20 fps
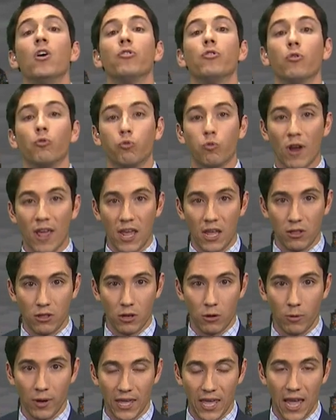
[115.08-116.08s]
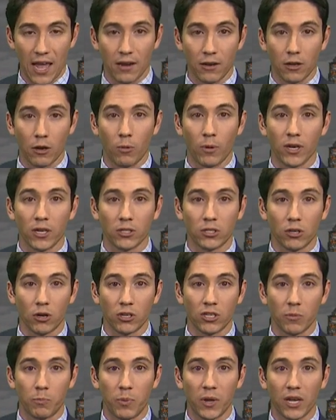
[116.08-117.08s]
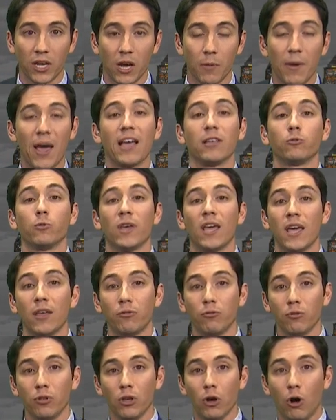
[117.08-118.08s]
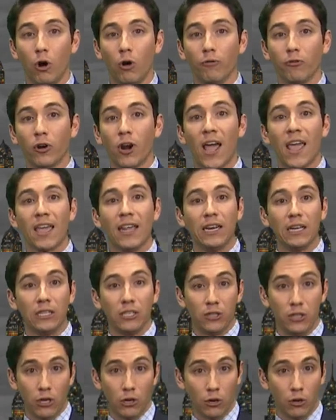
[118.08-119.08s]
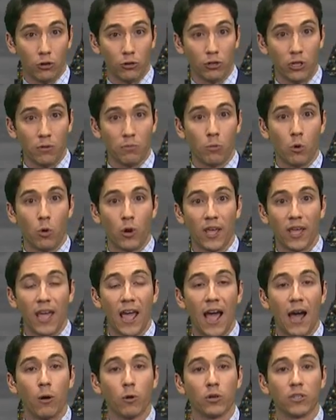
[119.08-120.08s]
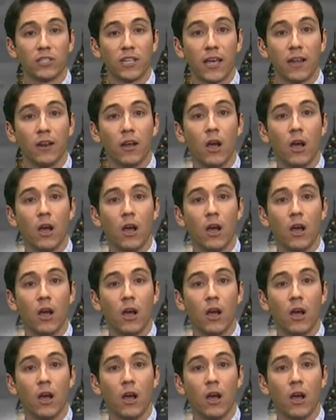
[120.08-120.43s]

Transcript: The rain, though, again, going to start to pick up as we head through the overnight and into the early morning hours then